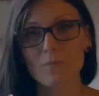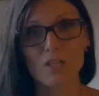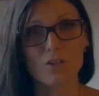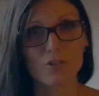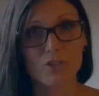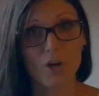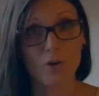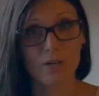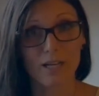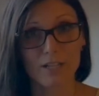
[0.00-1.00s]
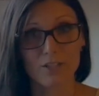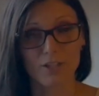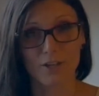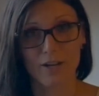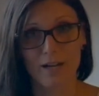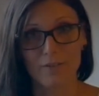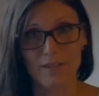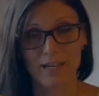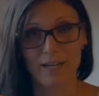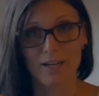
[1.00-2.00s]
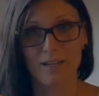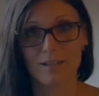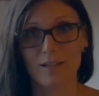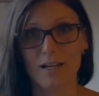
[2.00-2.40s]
There's coconut sugar out there,